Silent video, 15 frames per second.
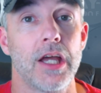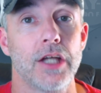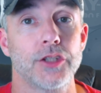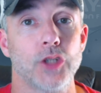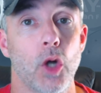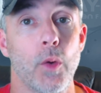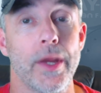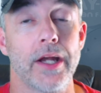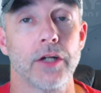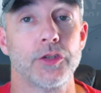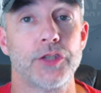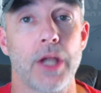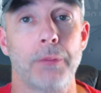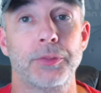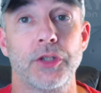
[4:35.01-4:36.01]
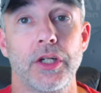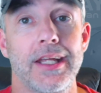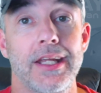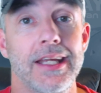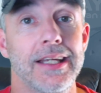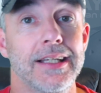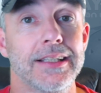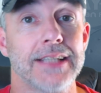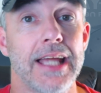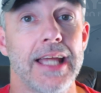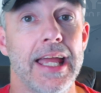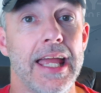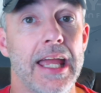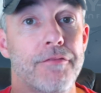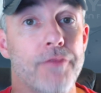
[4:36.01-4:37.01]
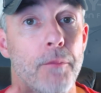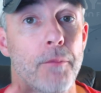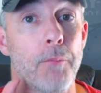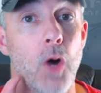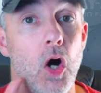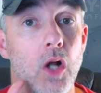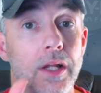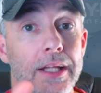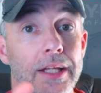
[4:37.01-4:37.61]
So interception is if a ball is